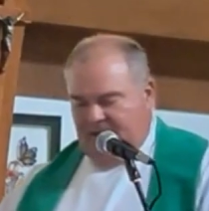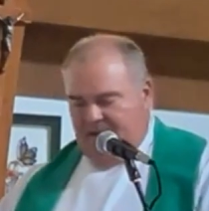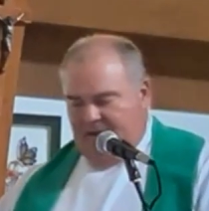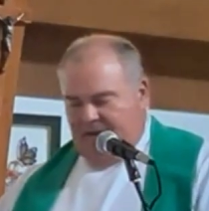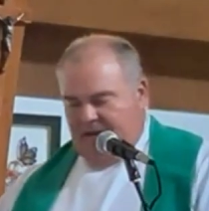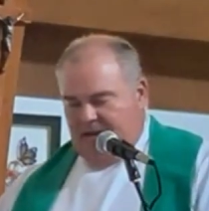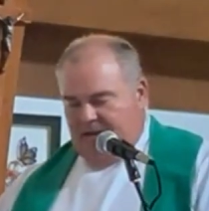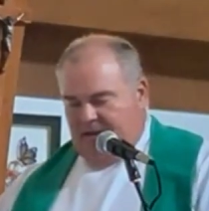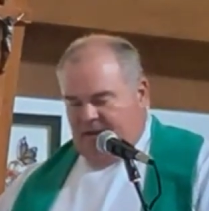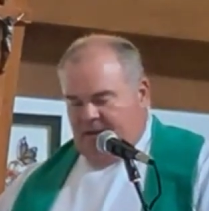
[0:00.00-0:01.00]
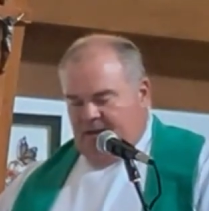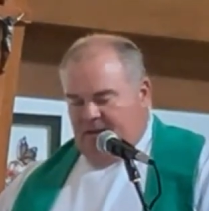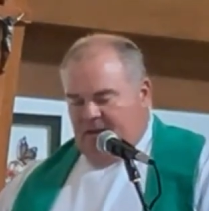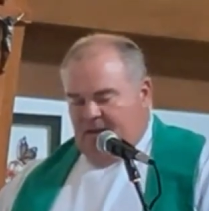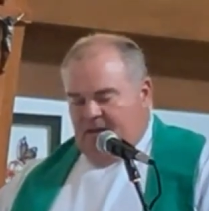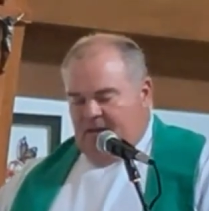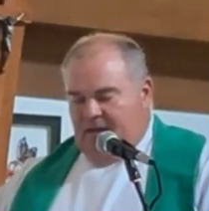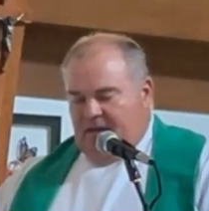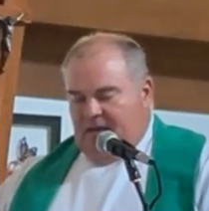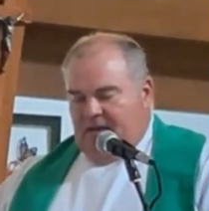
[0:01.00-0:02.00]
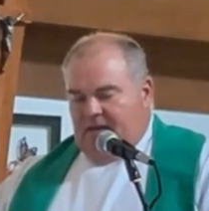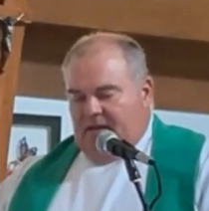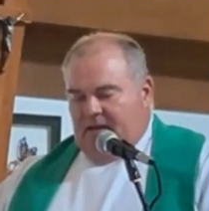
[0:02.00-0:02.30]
[no speech]